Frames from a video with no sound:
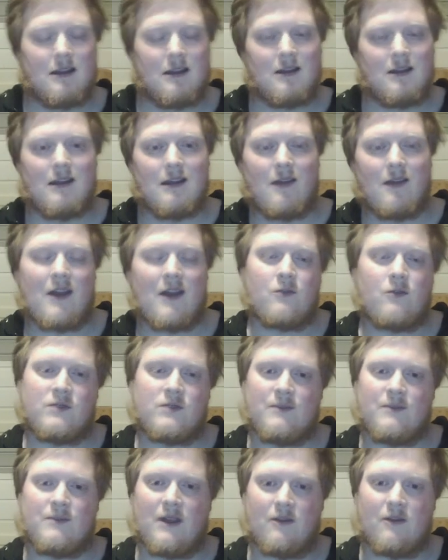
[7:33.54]
And that was
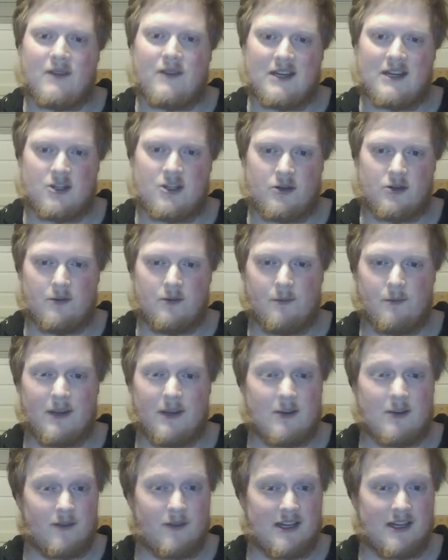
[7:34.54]
a bit of
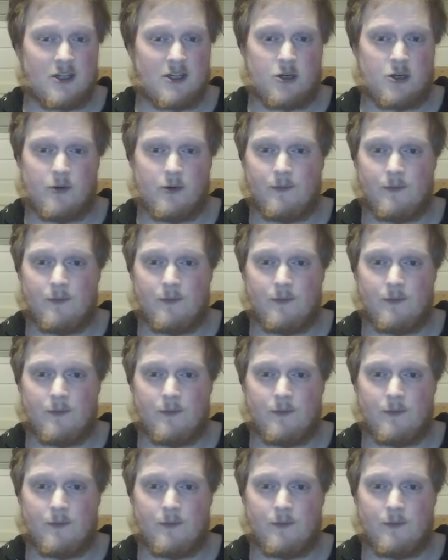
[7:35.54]
an issue.